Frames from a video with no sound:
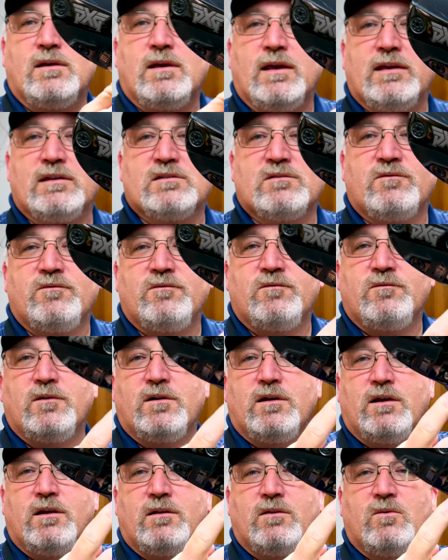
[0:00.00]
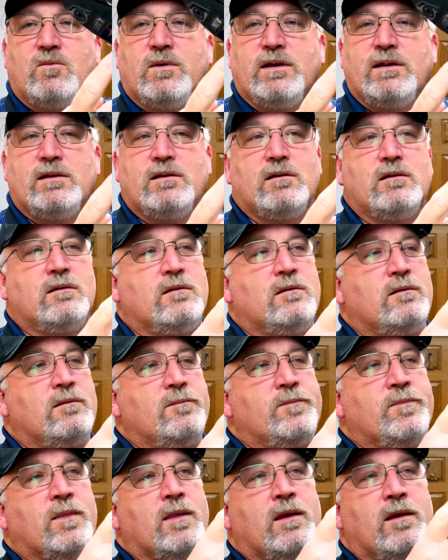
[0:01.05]
the weight
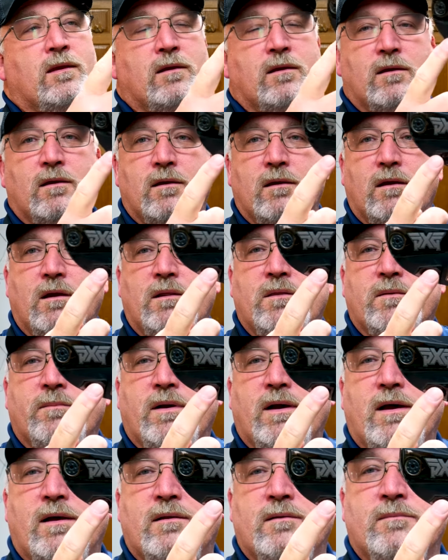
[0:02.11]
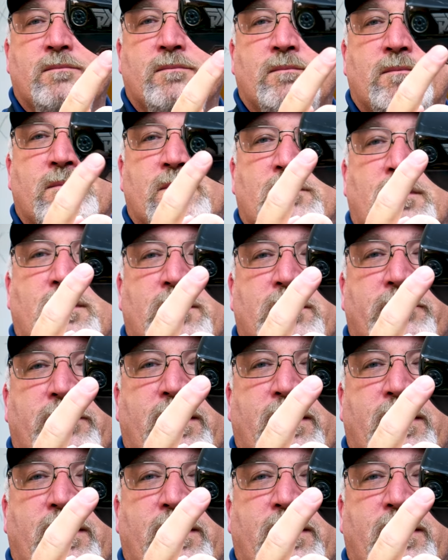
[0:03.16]
on the bottom, on the